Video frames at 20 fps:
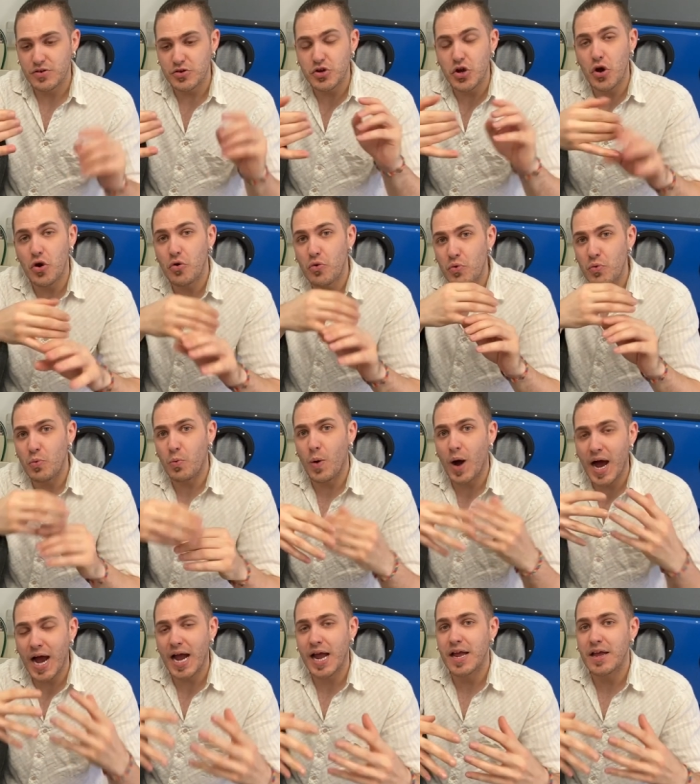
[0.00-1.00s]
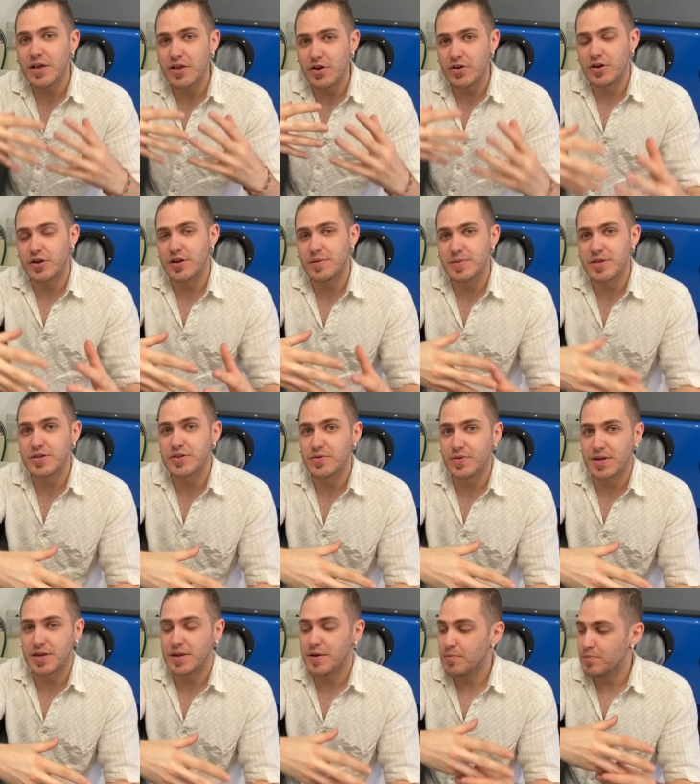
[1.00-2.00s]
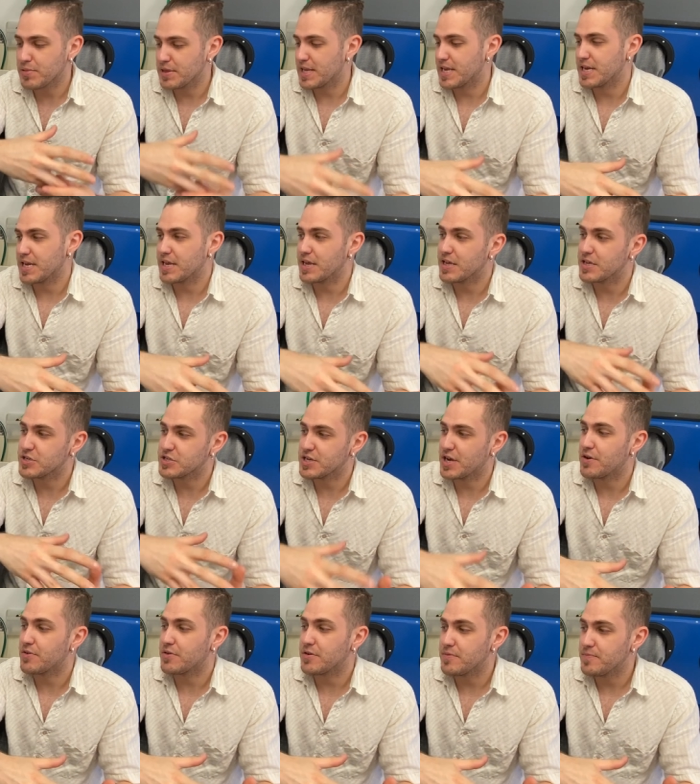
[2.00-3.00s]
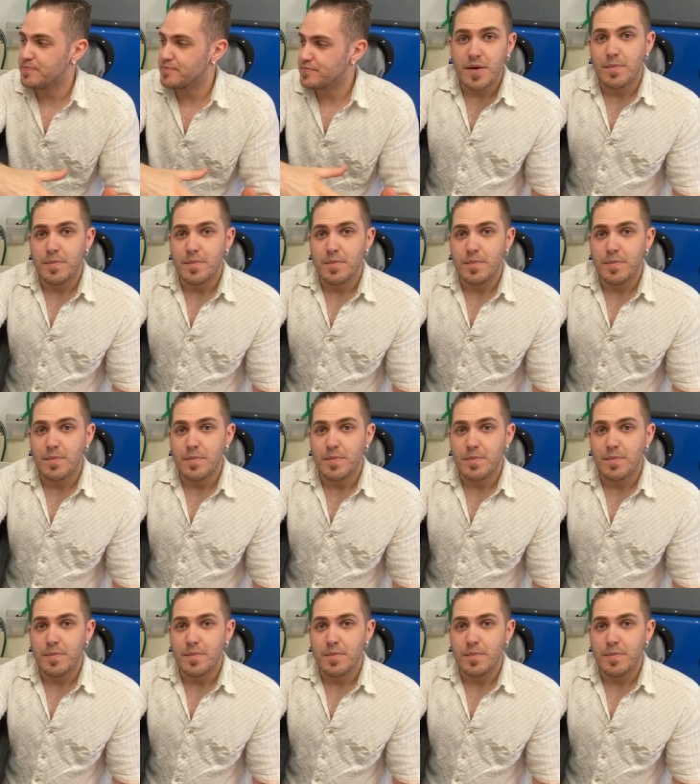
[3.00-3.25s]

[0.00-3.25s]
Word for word: Know why you're going to be doing plating in general.